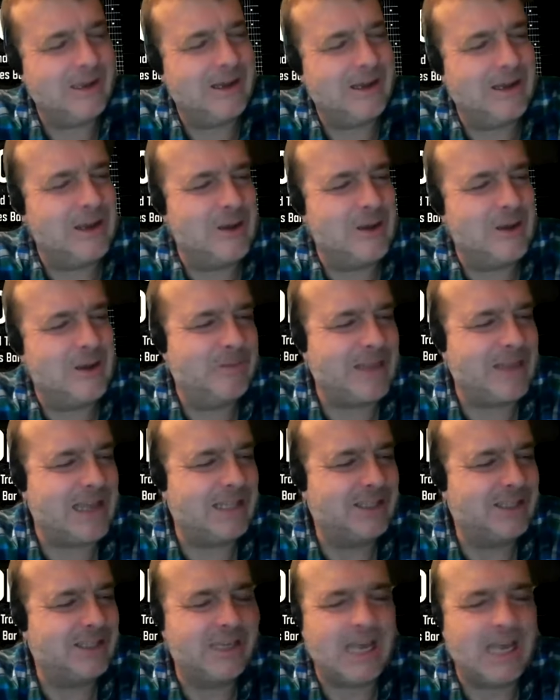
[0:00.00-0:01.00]
Um,
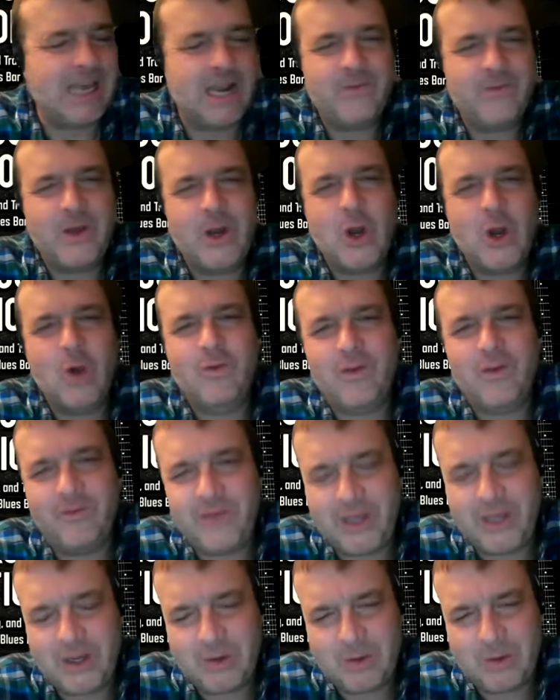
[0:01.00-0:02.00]
that's kind of an
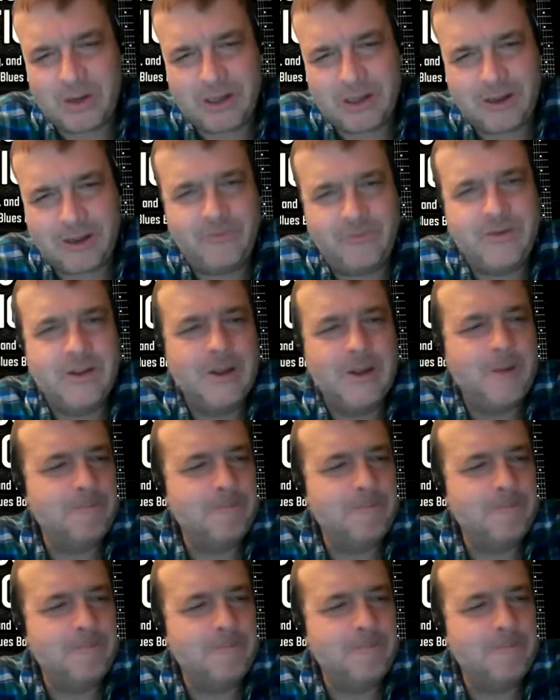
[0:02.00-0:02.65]
overview of